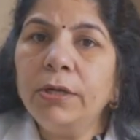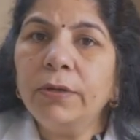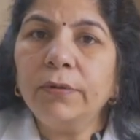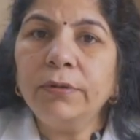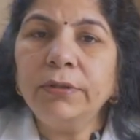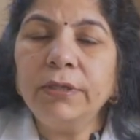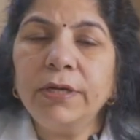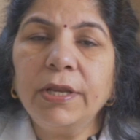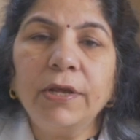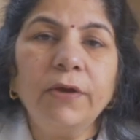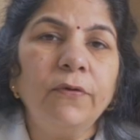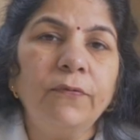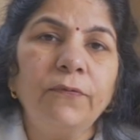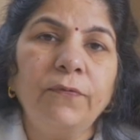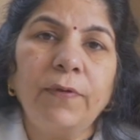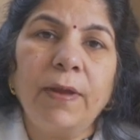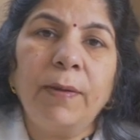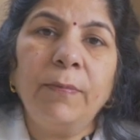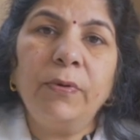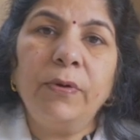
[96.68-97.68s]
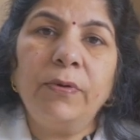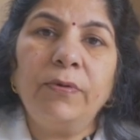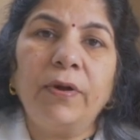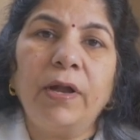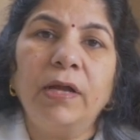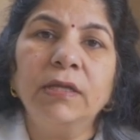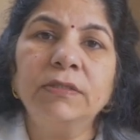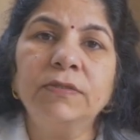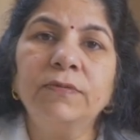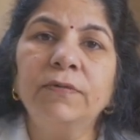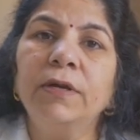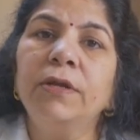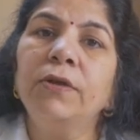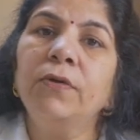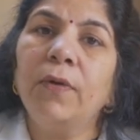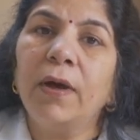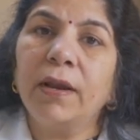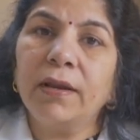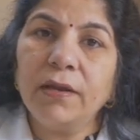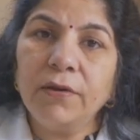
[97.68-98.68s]
on the day of embryo transfer,
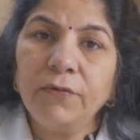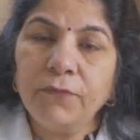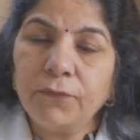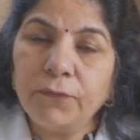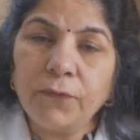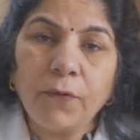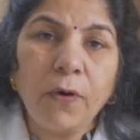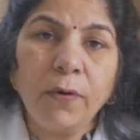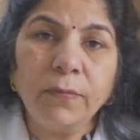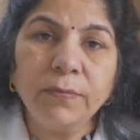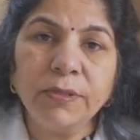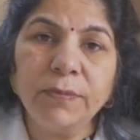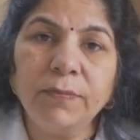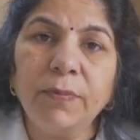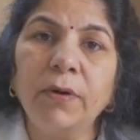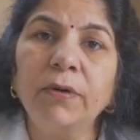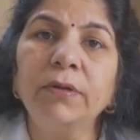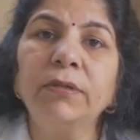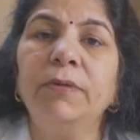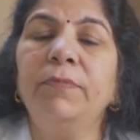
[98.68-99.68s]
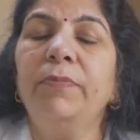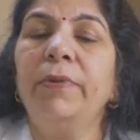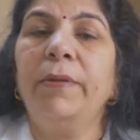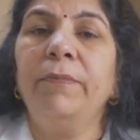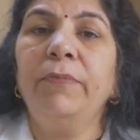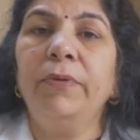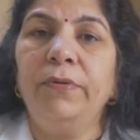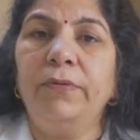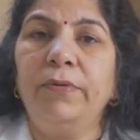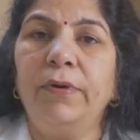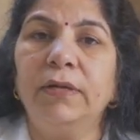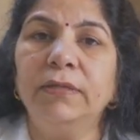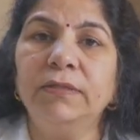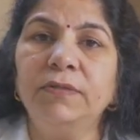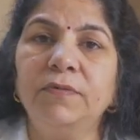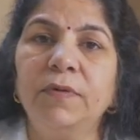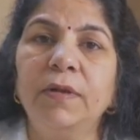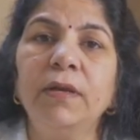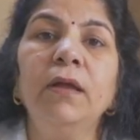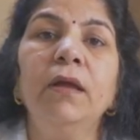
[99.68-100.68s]
you are informed about the embryo
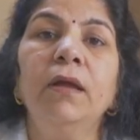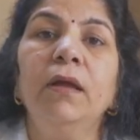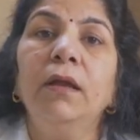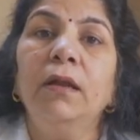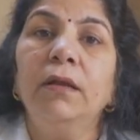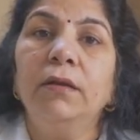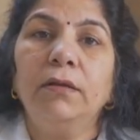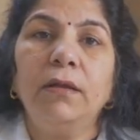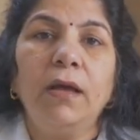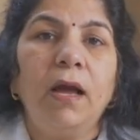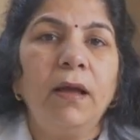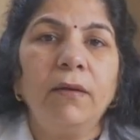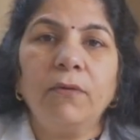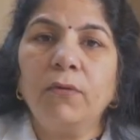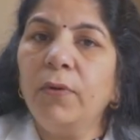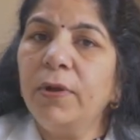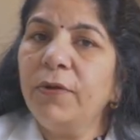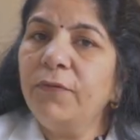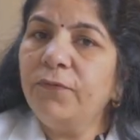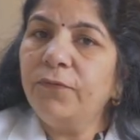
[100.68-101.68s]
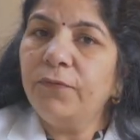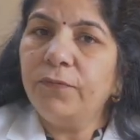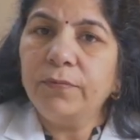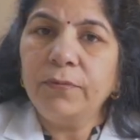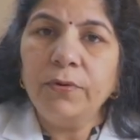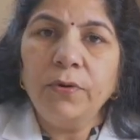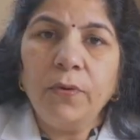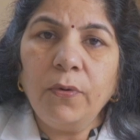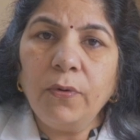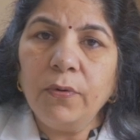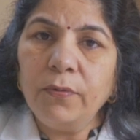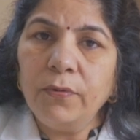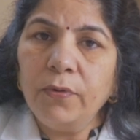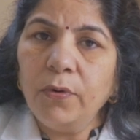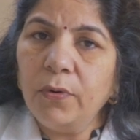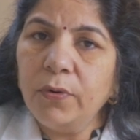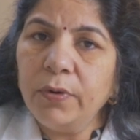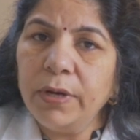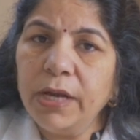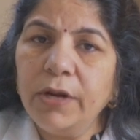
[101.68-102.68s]
transfer,
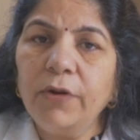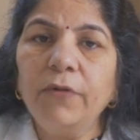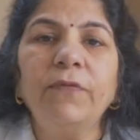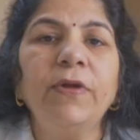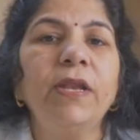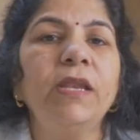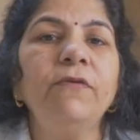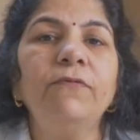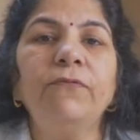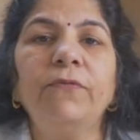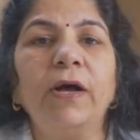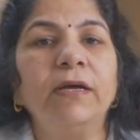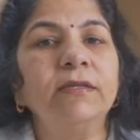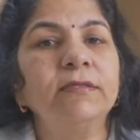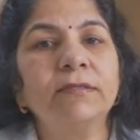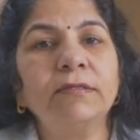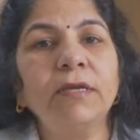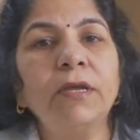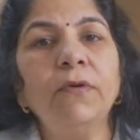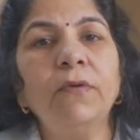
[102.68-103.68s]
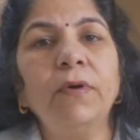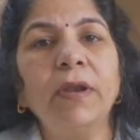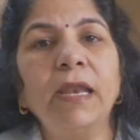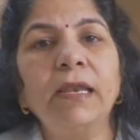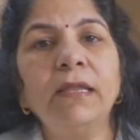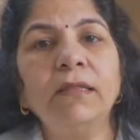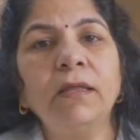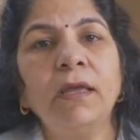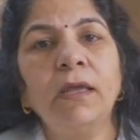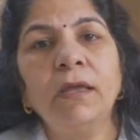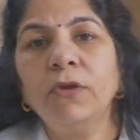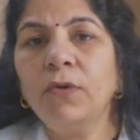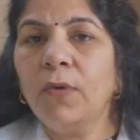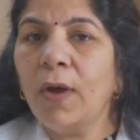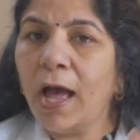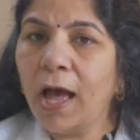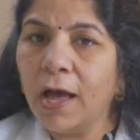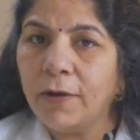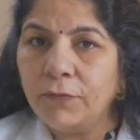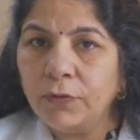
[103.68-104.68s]
no need of any fasting or anything, you
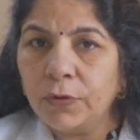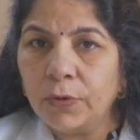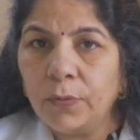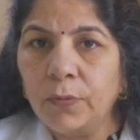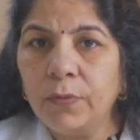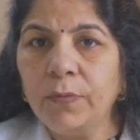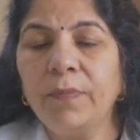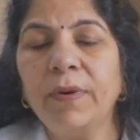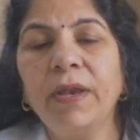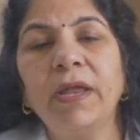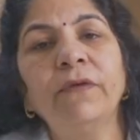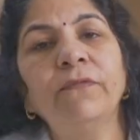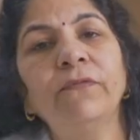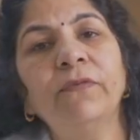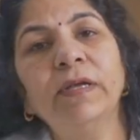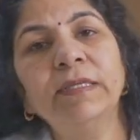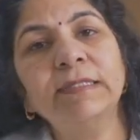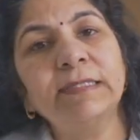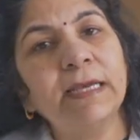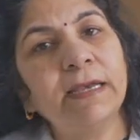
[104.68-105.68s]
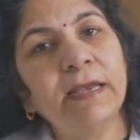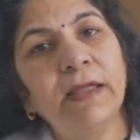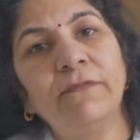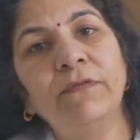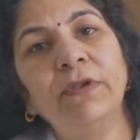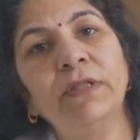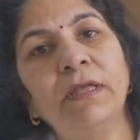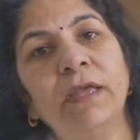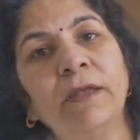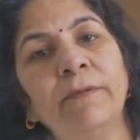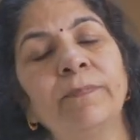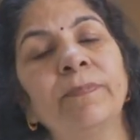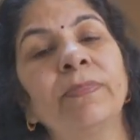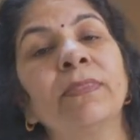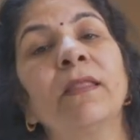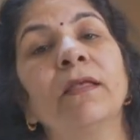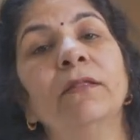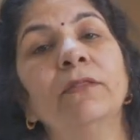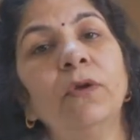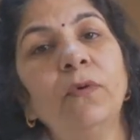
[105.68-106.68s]
have your own breakfast and everything.
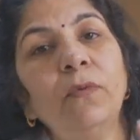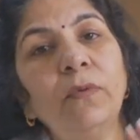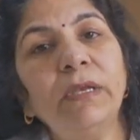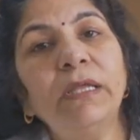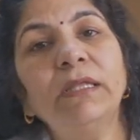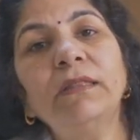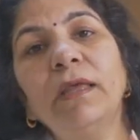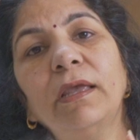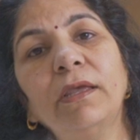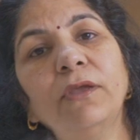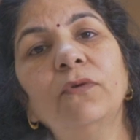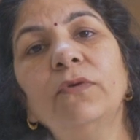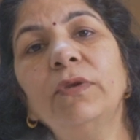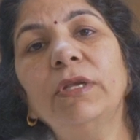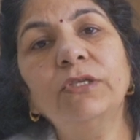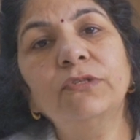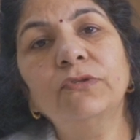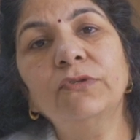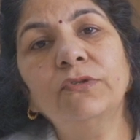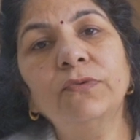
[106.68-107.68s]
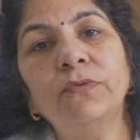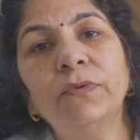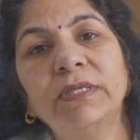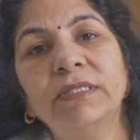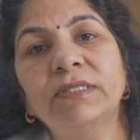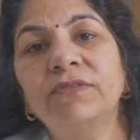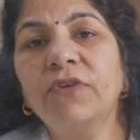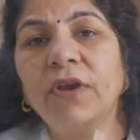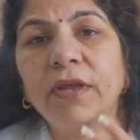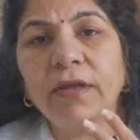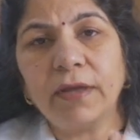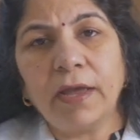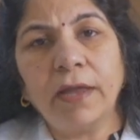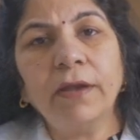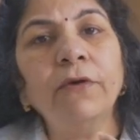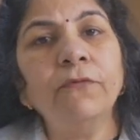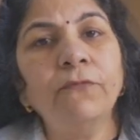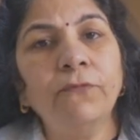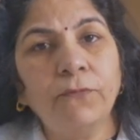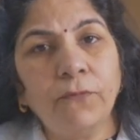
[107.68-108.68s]
The only thing you need to do is drink
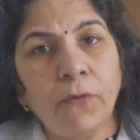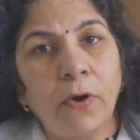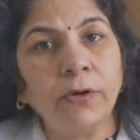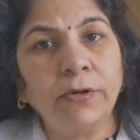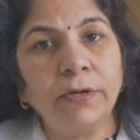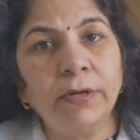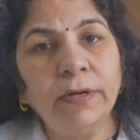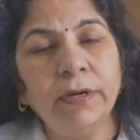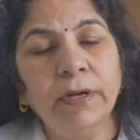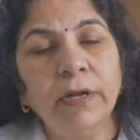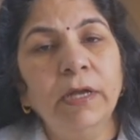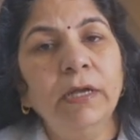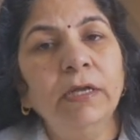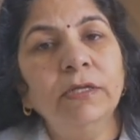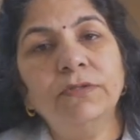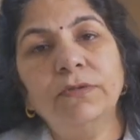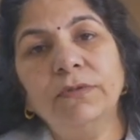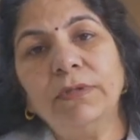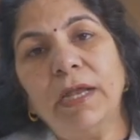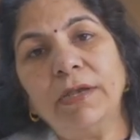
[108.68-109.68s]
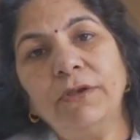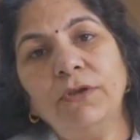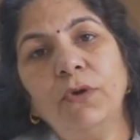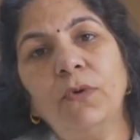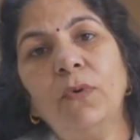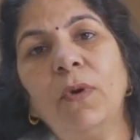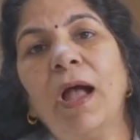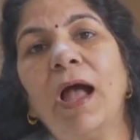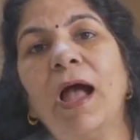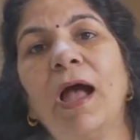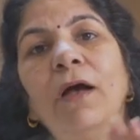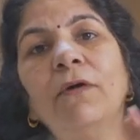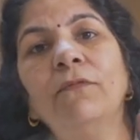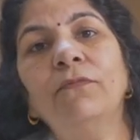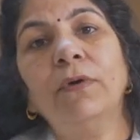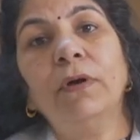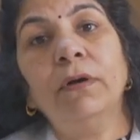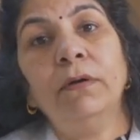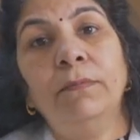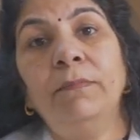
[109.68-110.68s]
enough water so that you
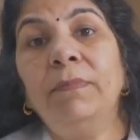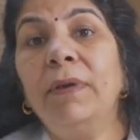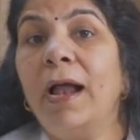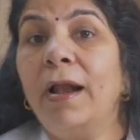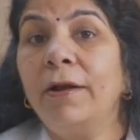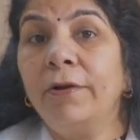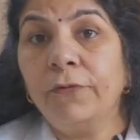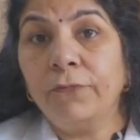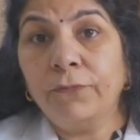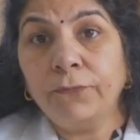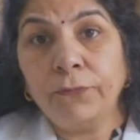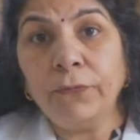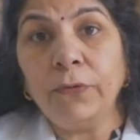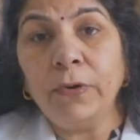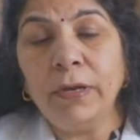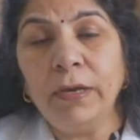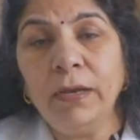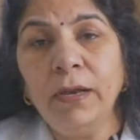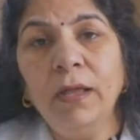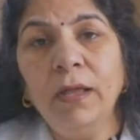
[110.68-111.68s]
have a bladder full.